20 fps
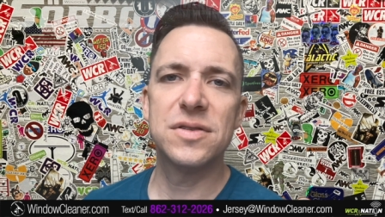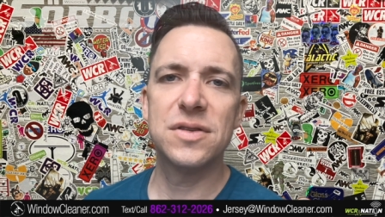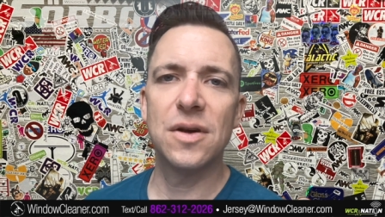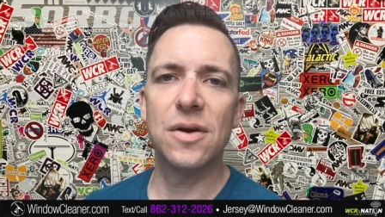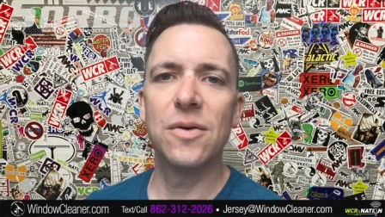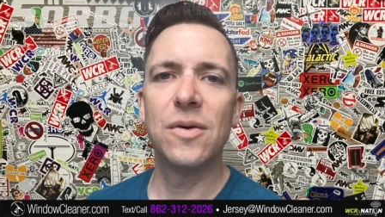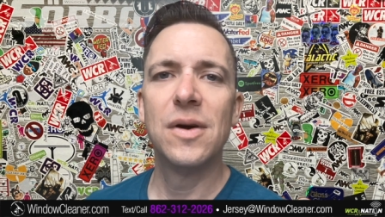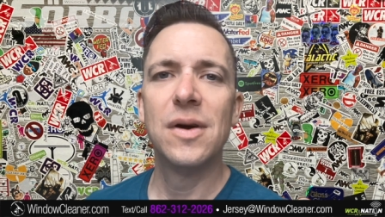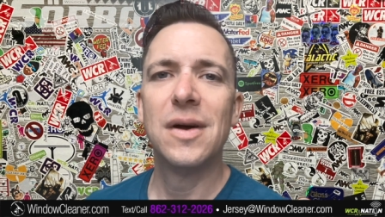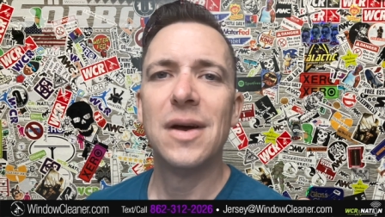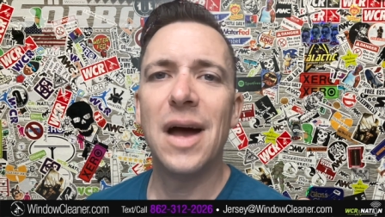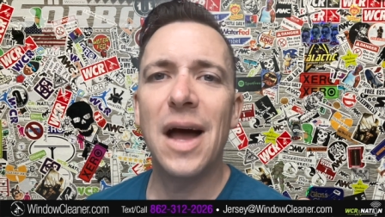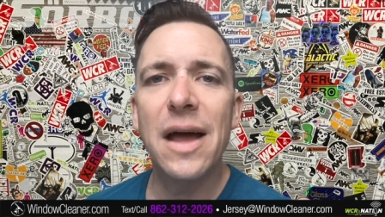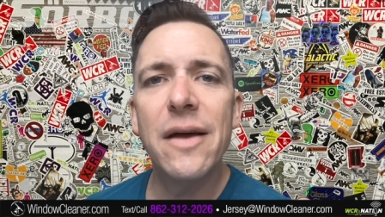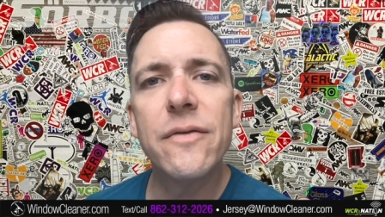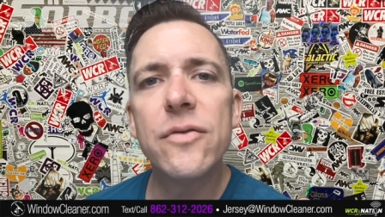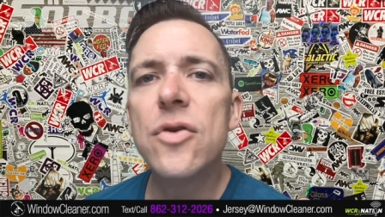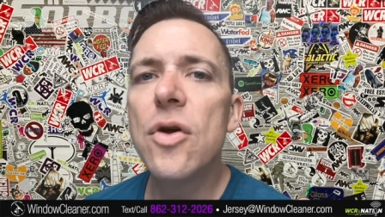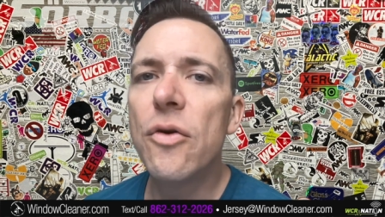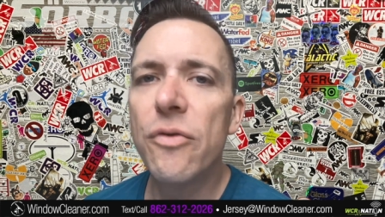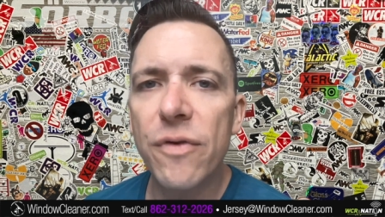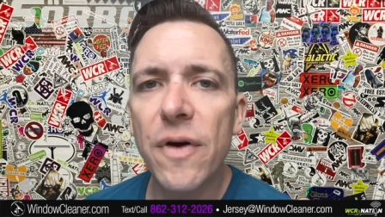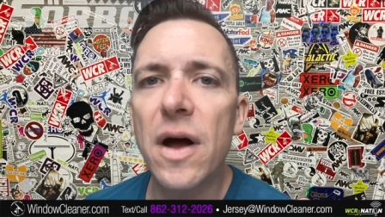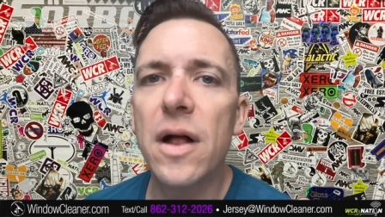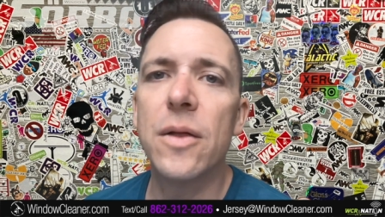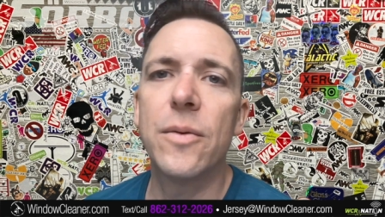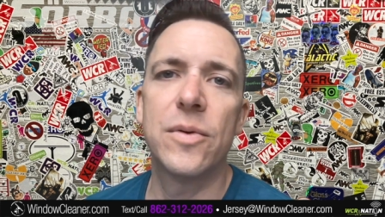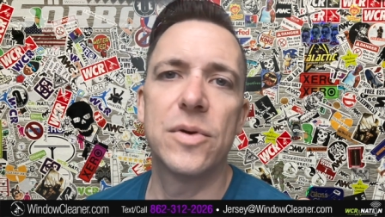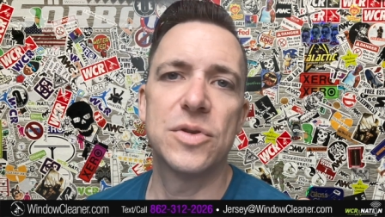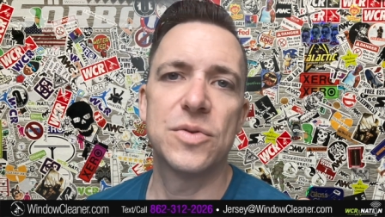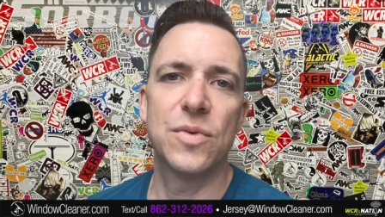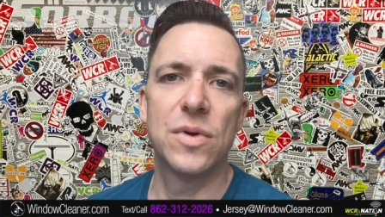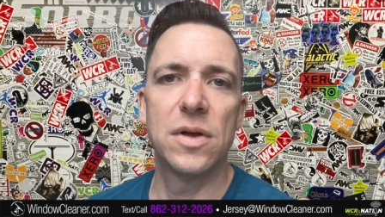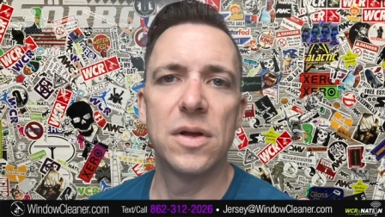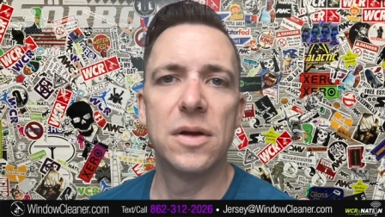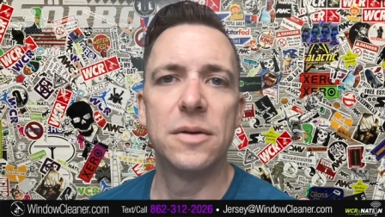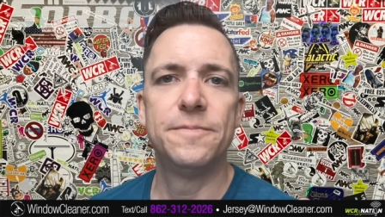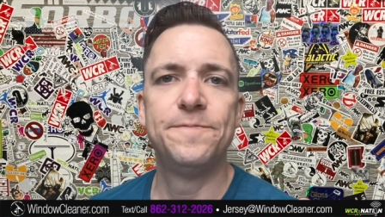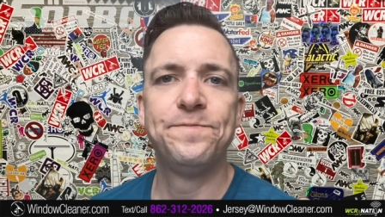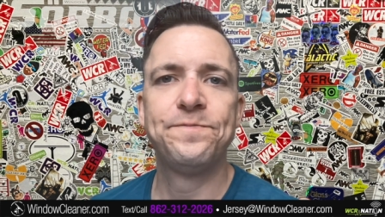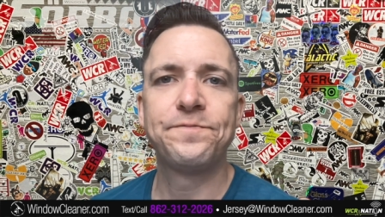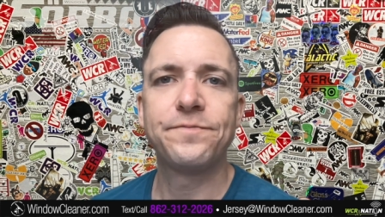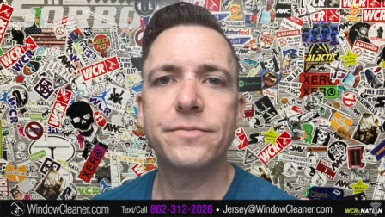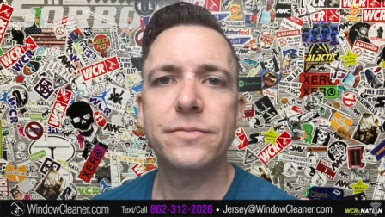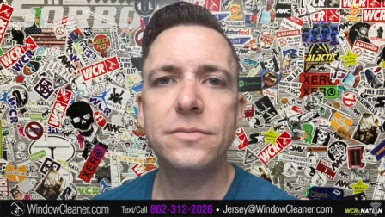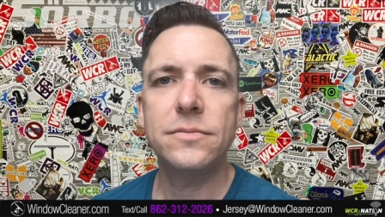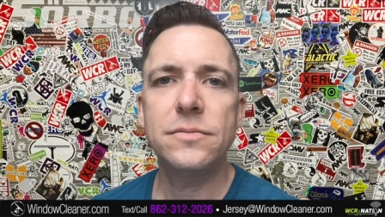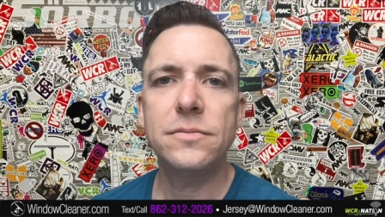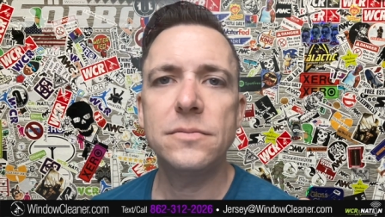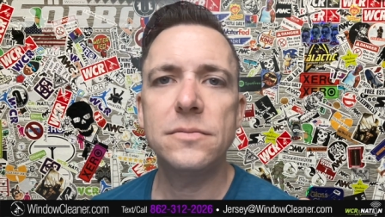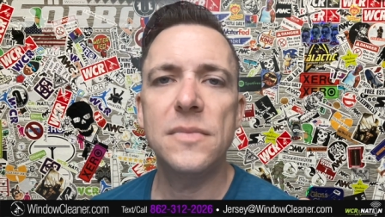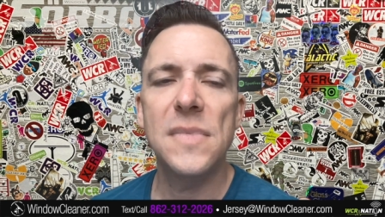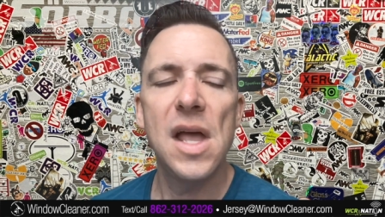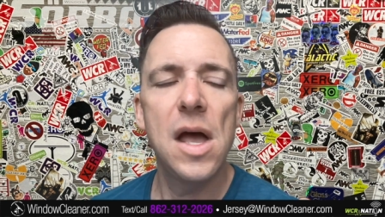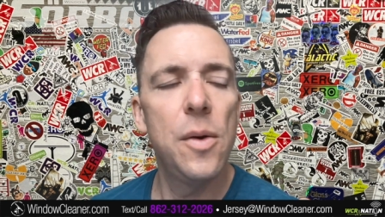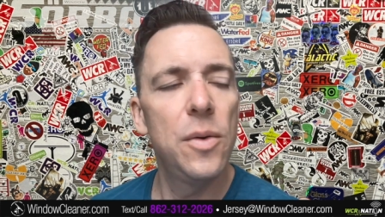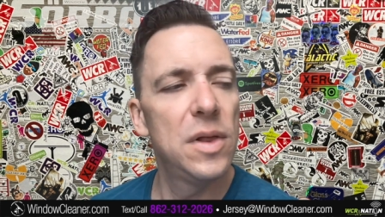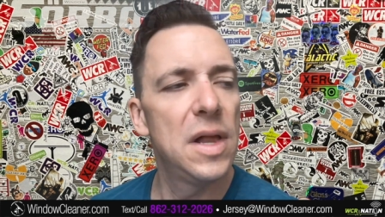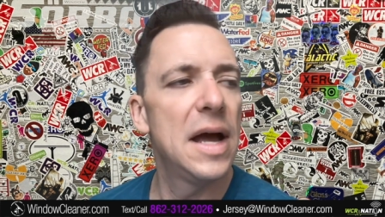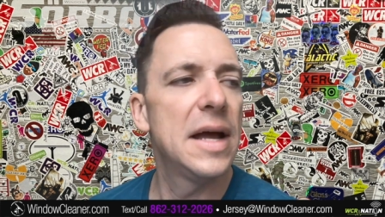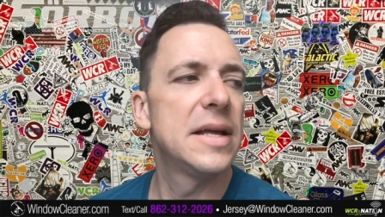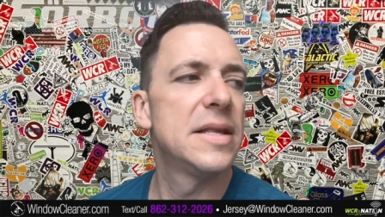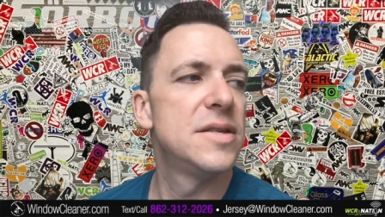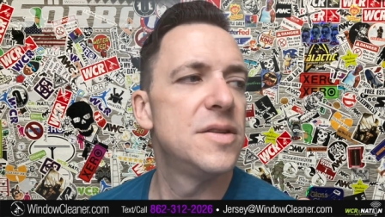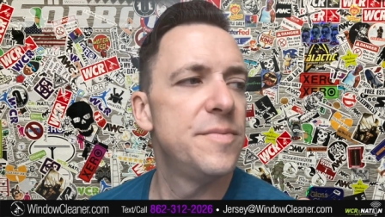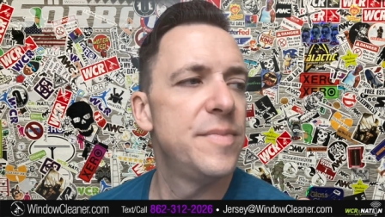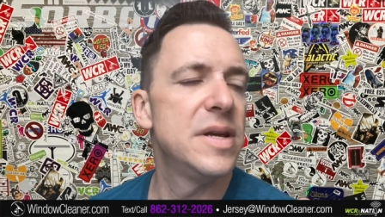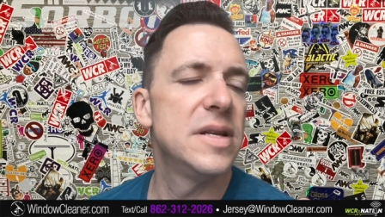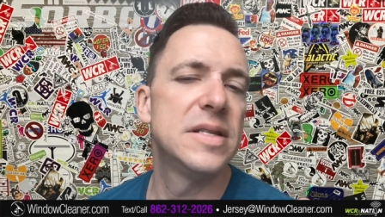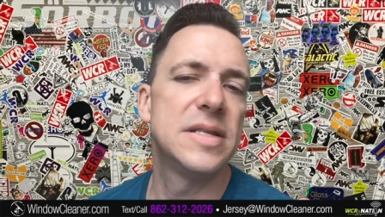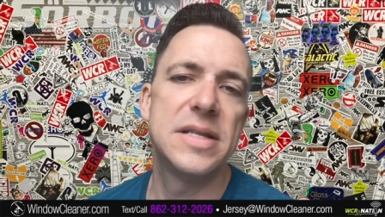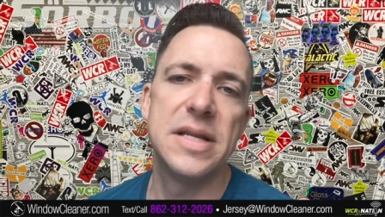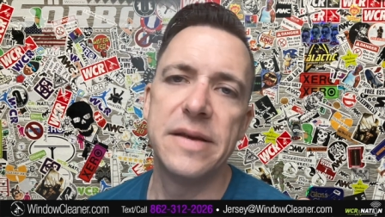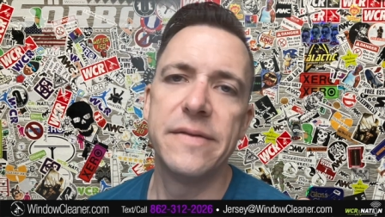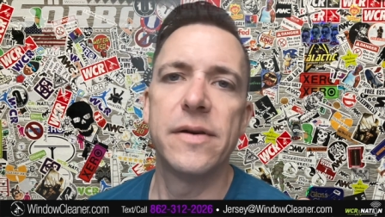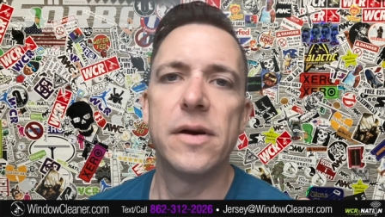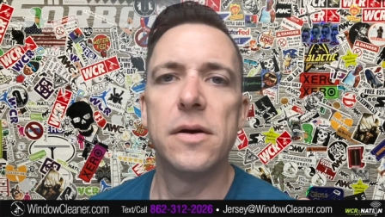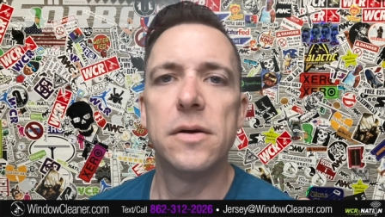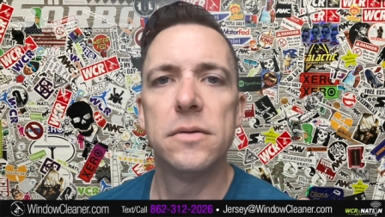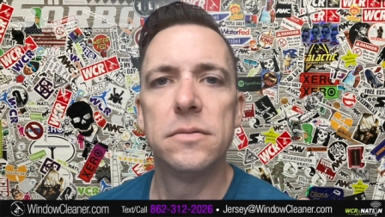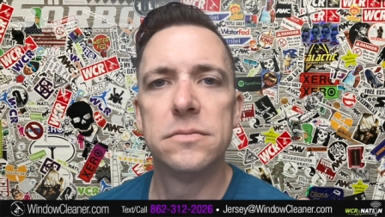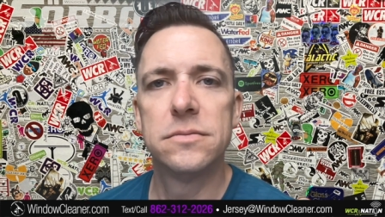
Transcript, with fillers: so I have no followers really. I would like to beat Steve up.